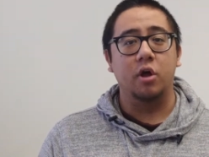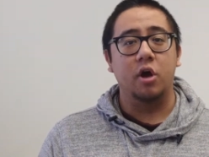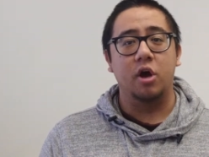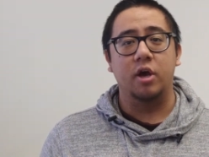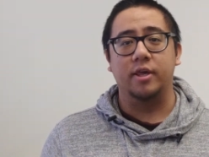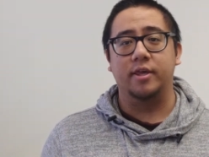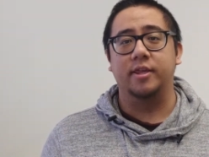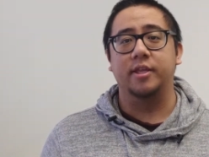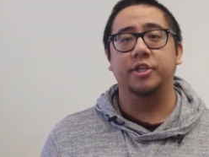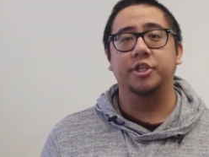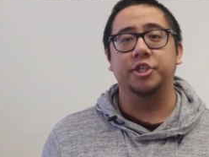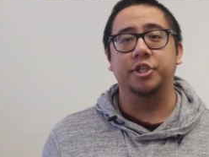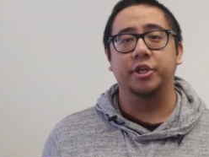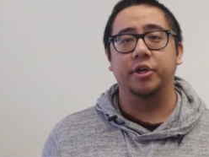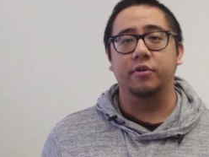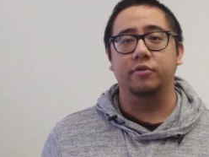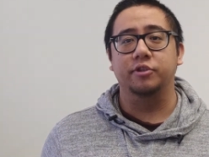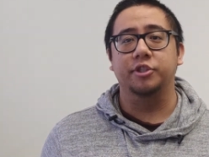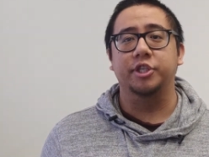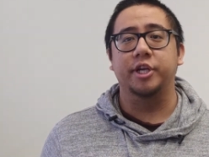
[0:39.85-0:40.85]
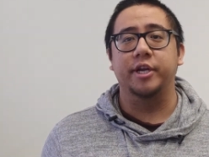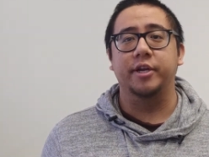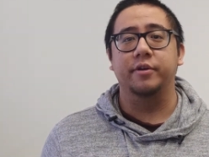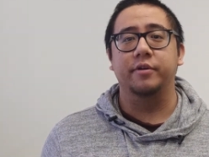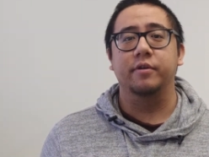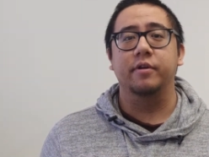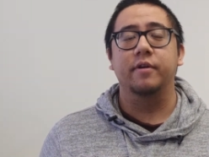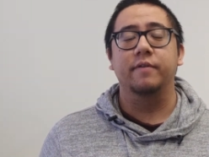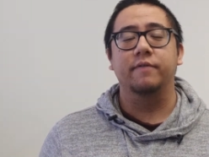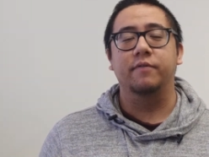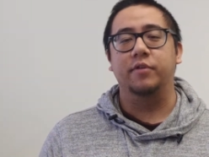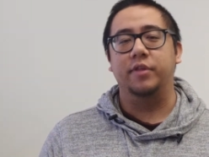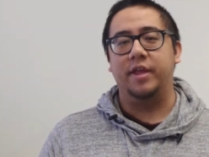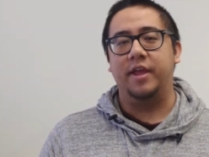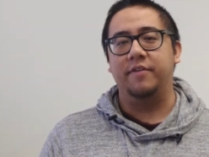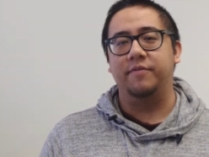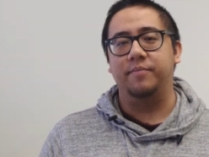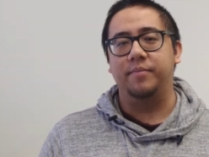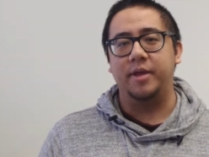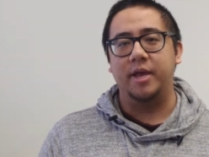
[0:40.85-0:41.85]
hostage negotiator for the
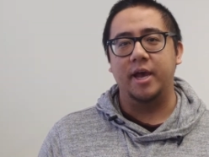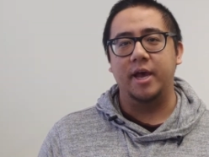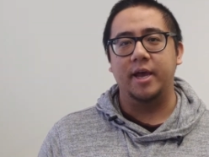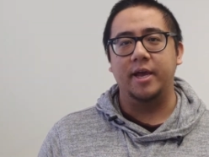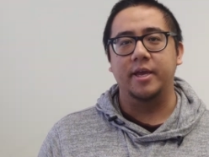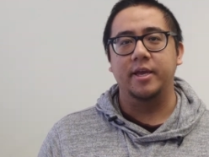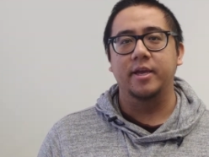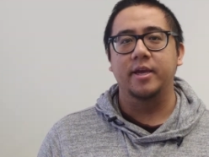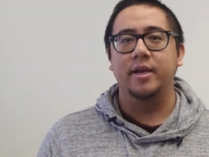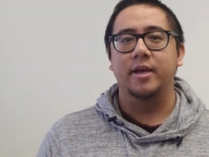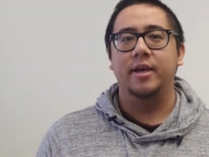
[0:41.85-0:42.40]
FBI.